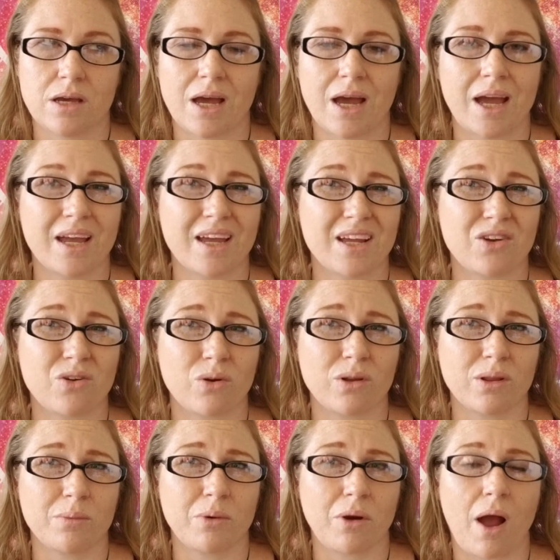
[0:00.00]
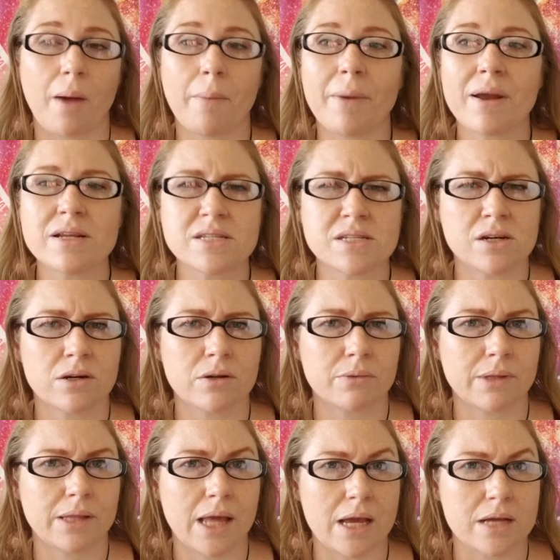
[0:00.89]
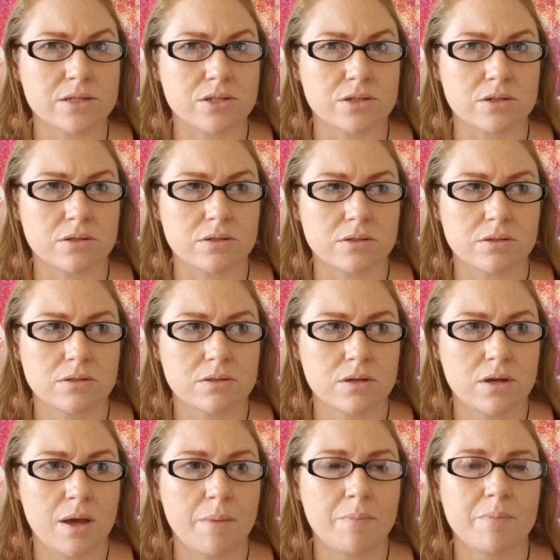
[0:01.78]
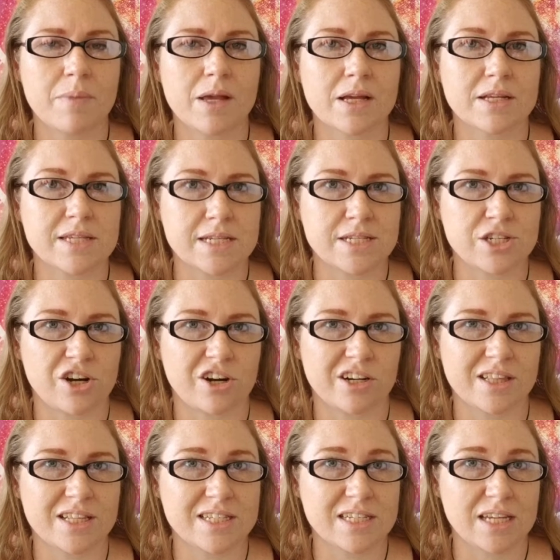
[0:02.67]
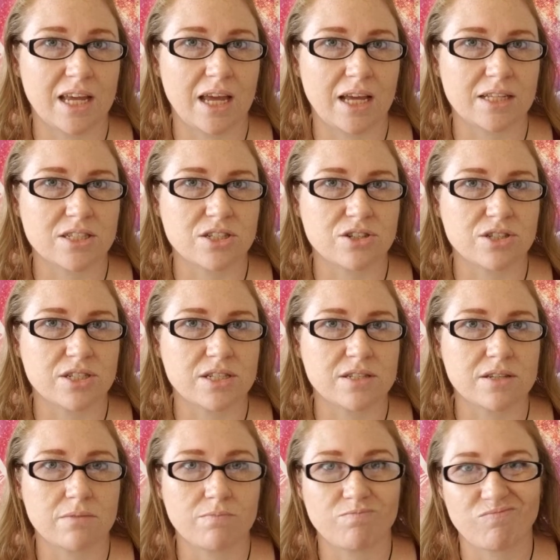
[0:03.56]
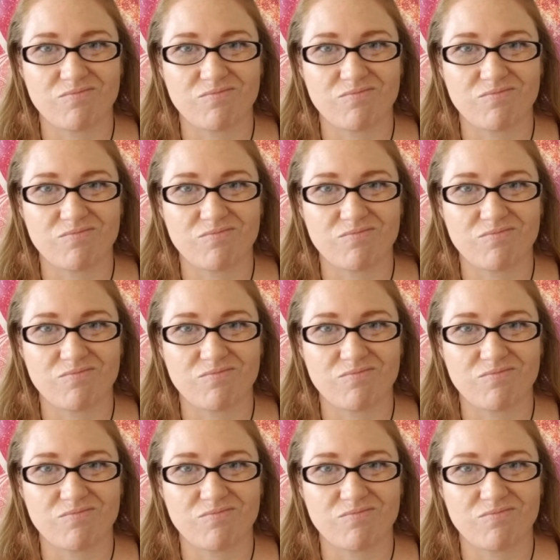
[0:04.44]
I could totally be. I might have started with Cancer because I started this in Cancer season.